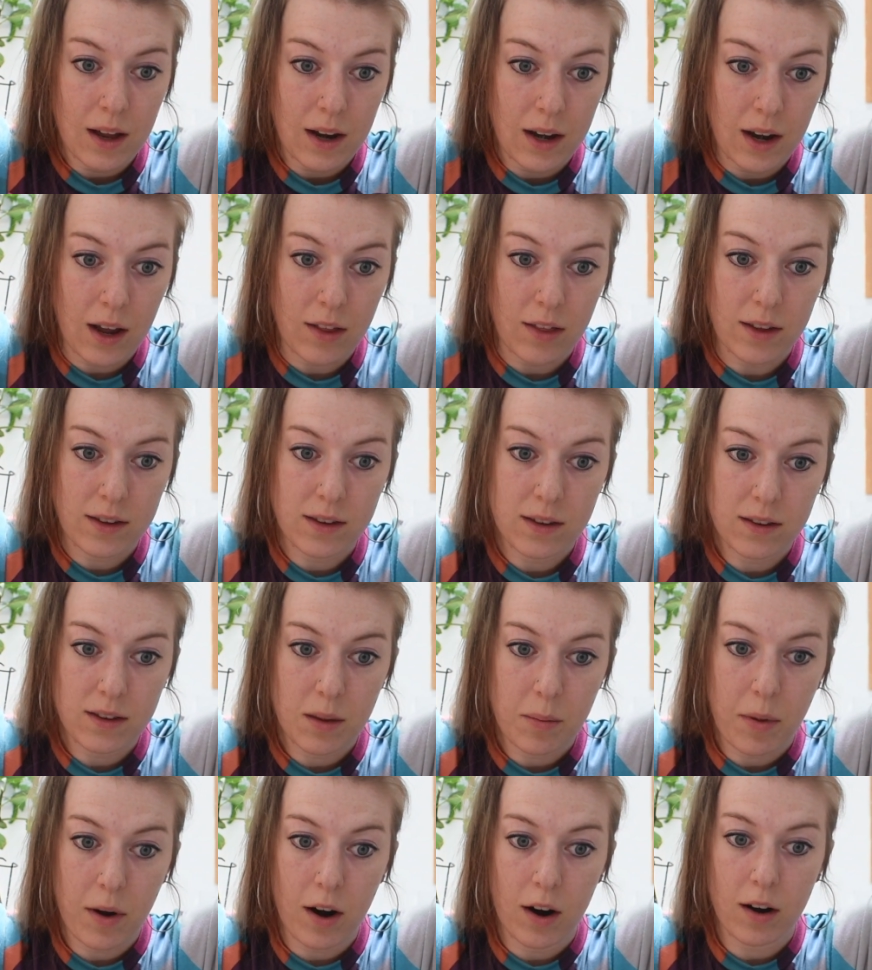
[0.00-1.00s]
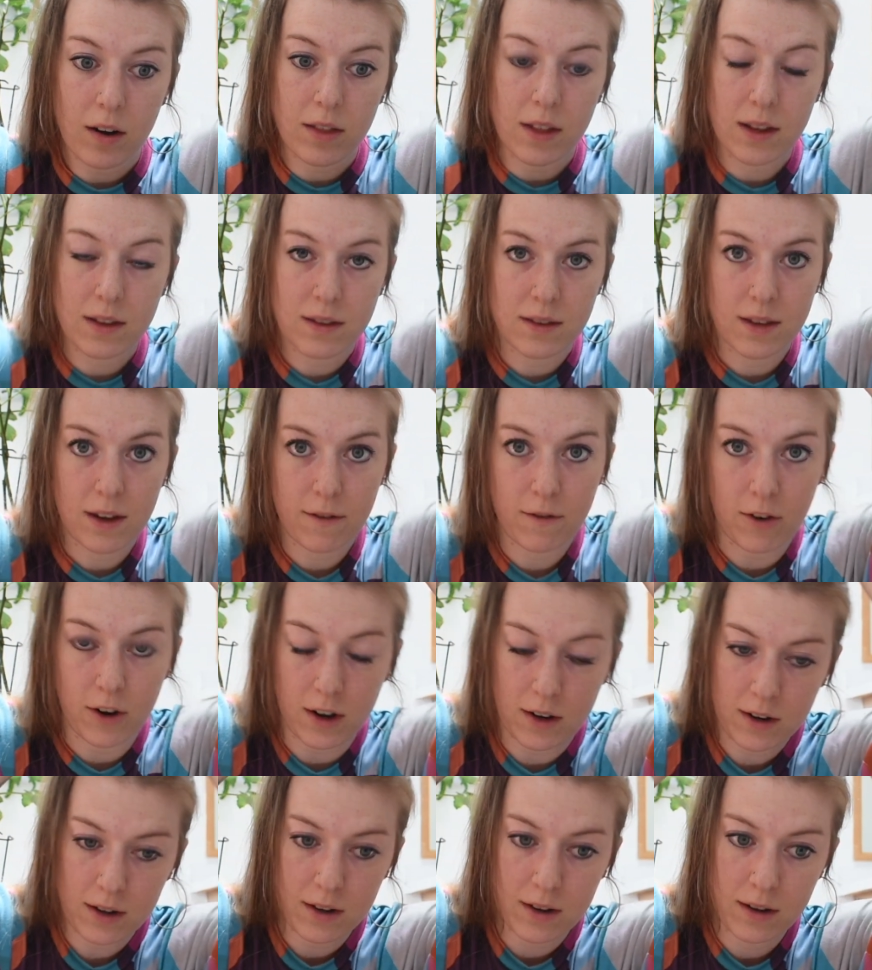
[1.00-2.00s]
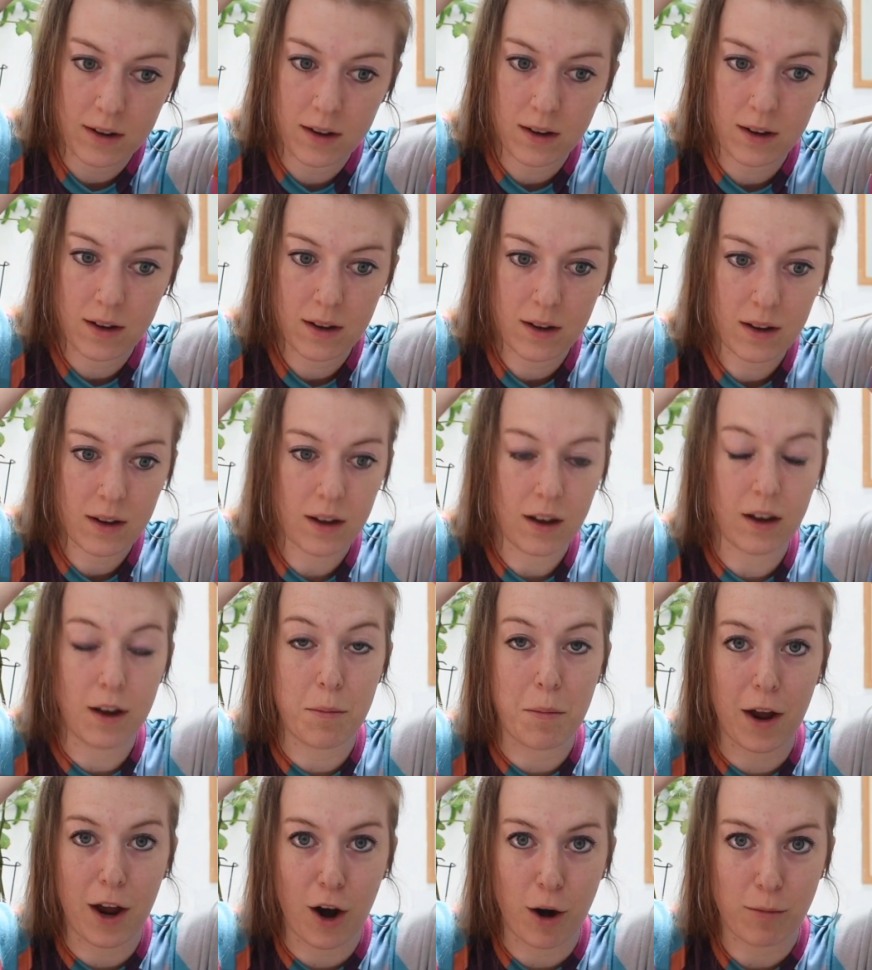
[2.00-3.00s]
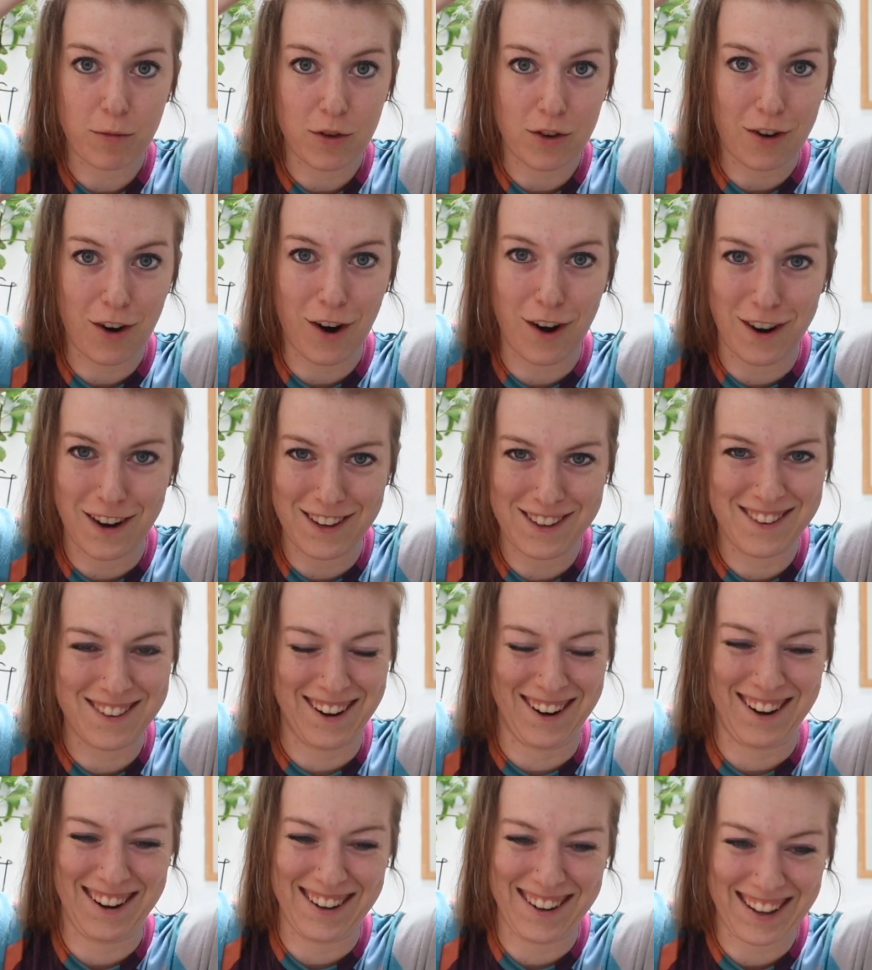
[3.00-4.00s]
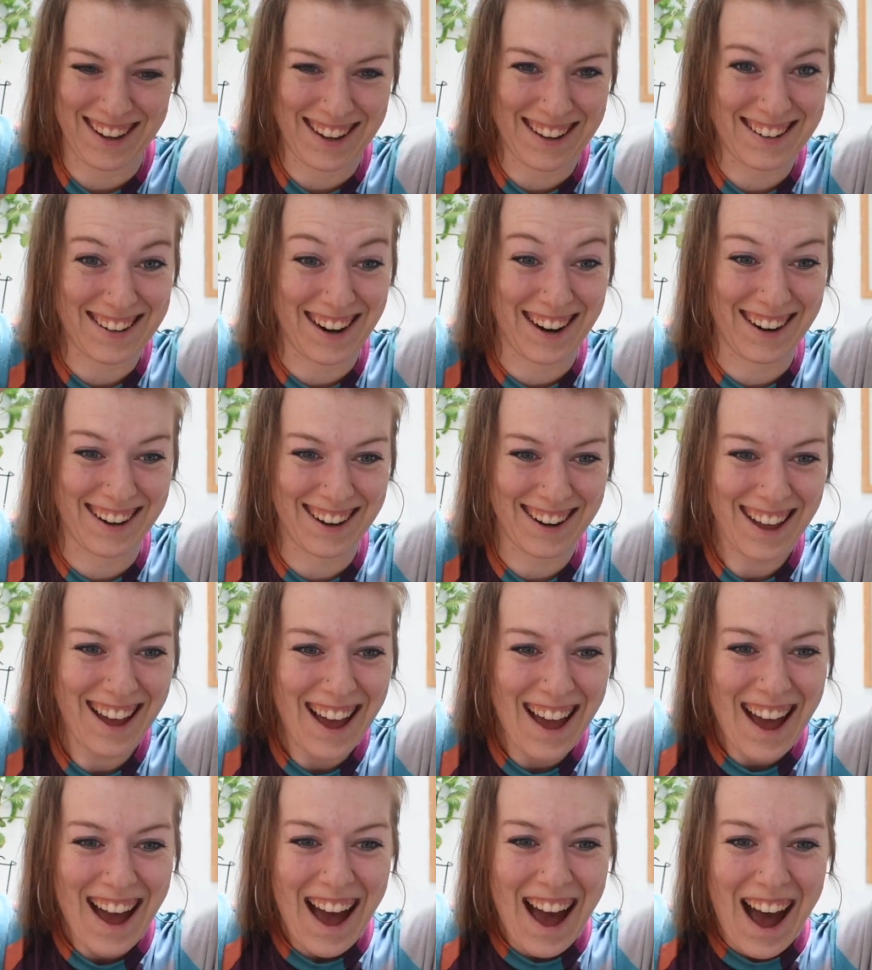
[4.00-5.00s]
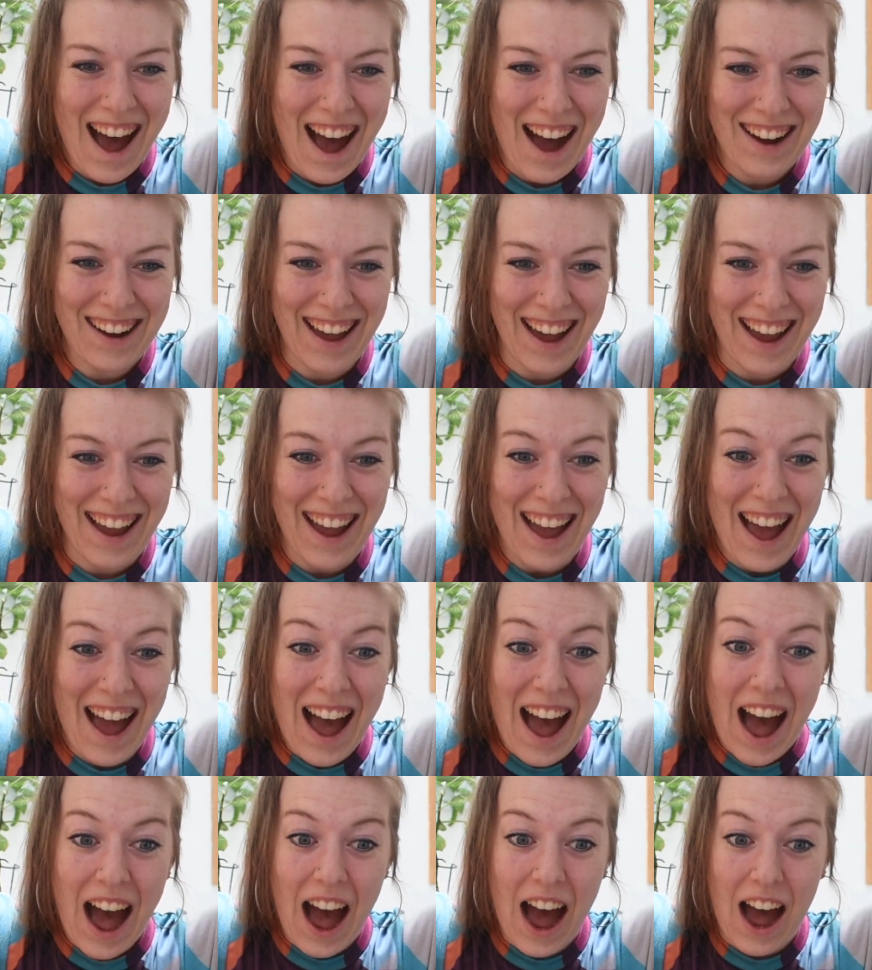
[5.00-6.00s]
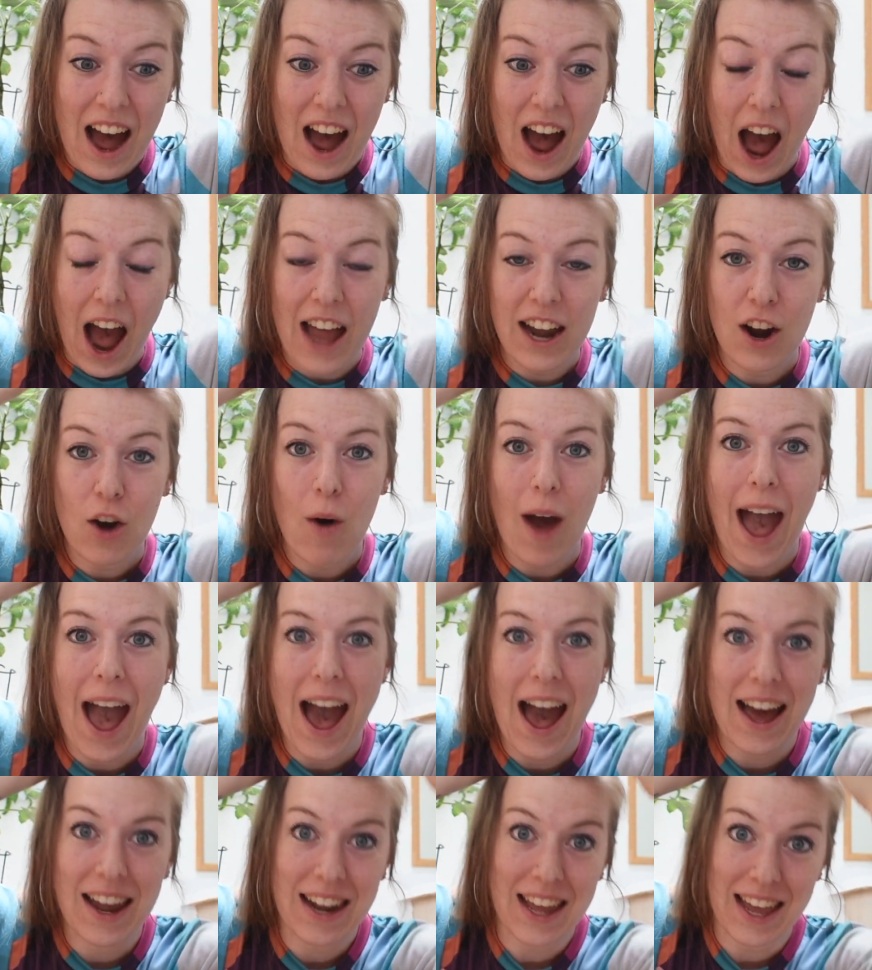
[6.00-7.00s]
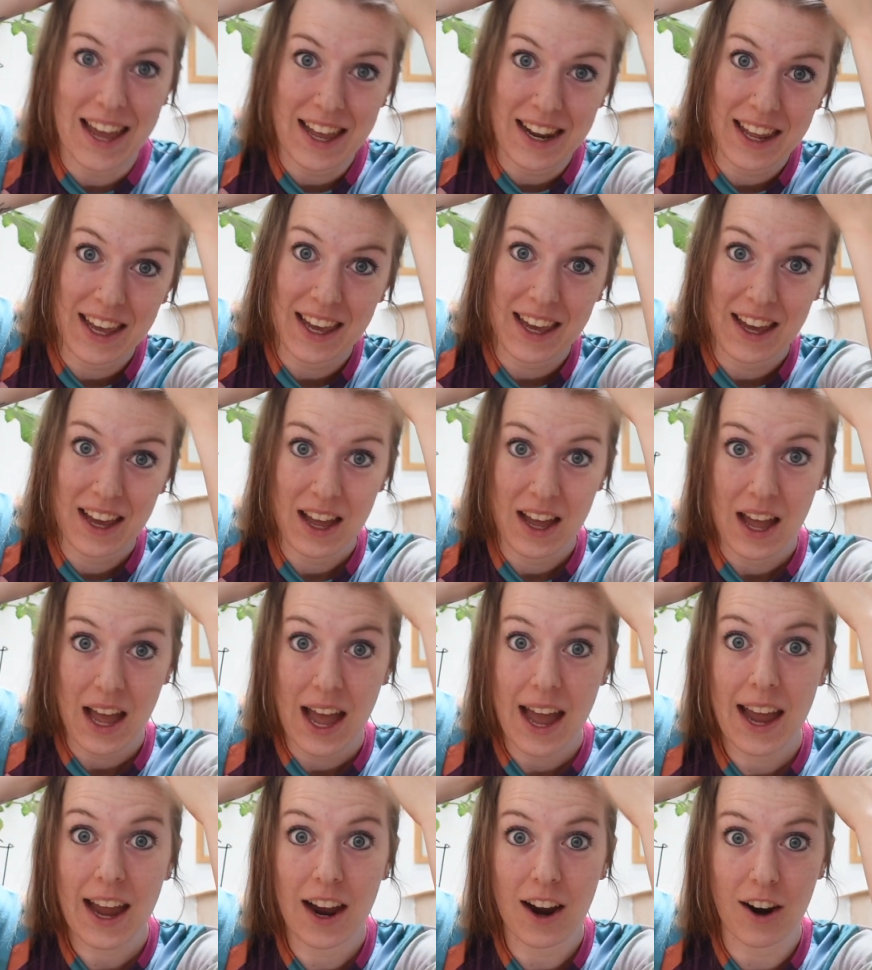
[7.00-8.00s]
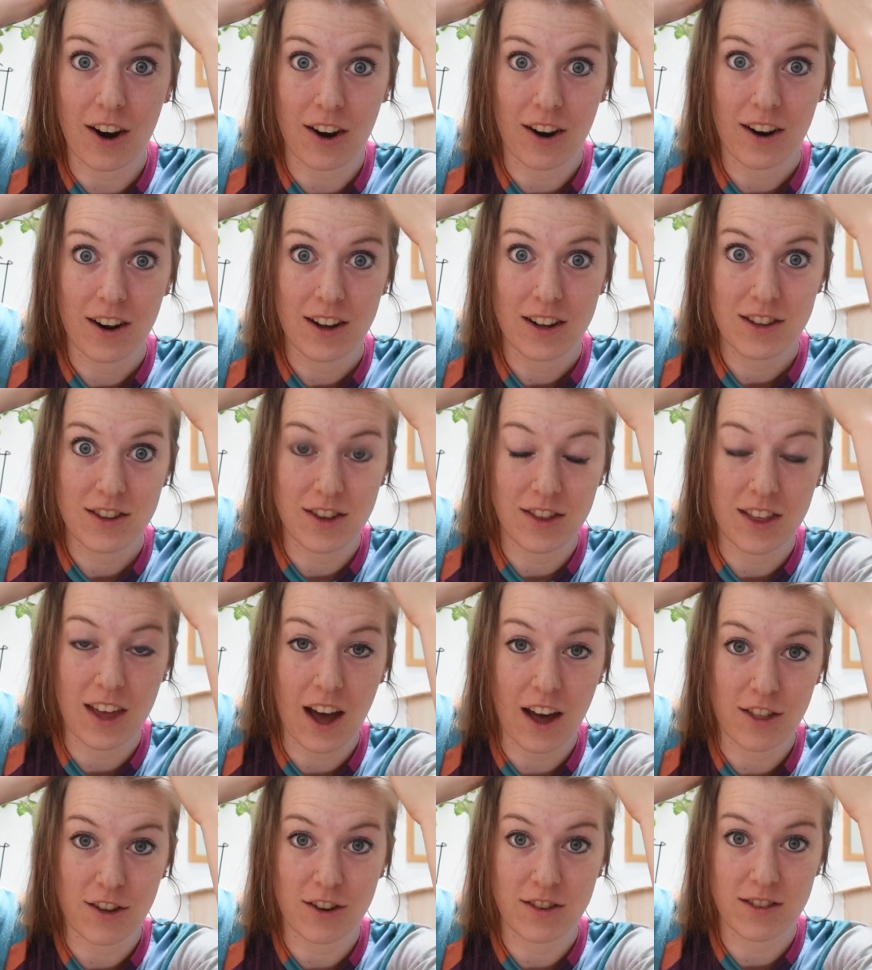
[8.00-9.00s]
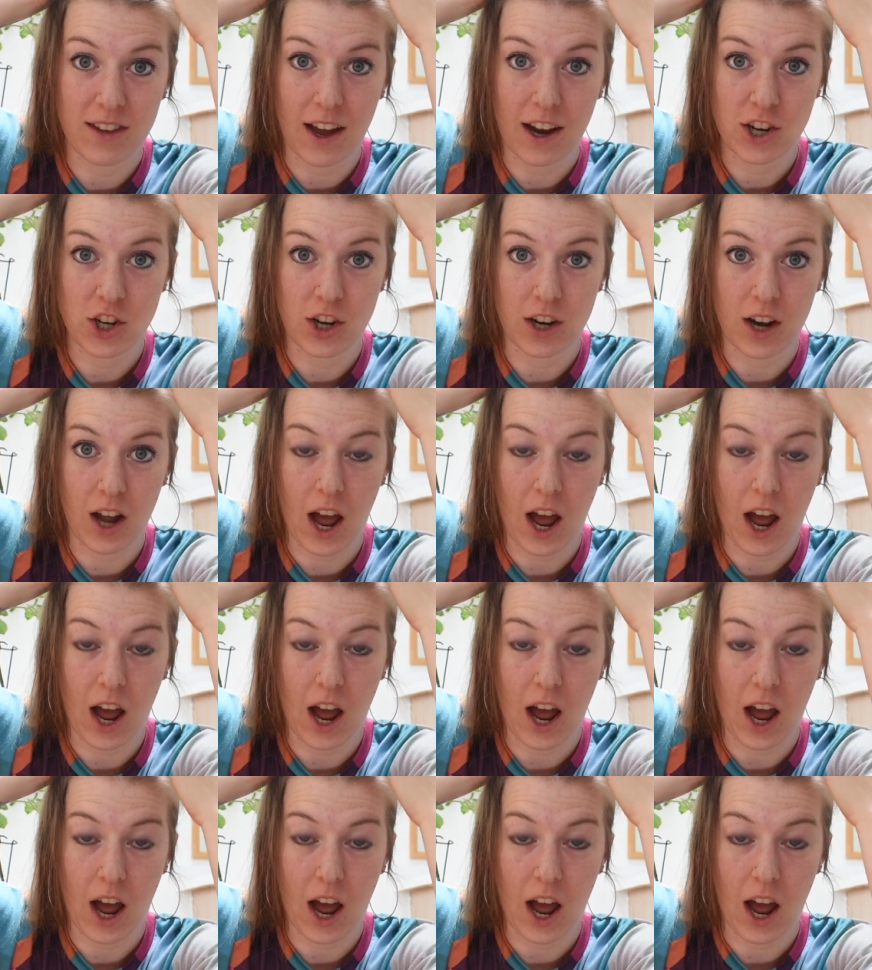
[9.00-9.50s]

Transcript: Now this is the part that's different. Oh, my arms are already starting to get tired. Okay, I don't add any hair to the other section.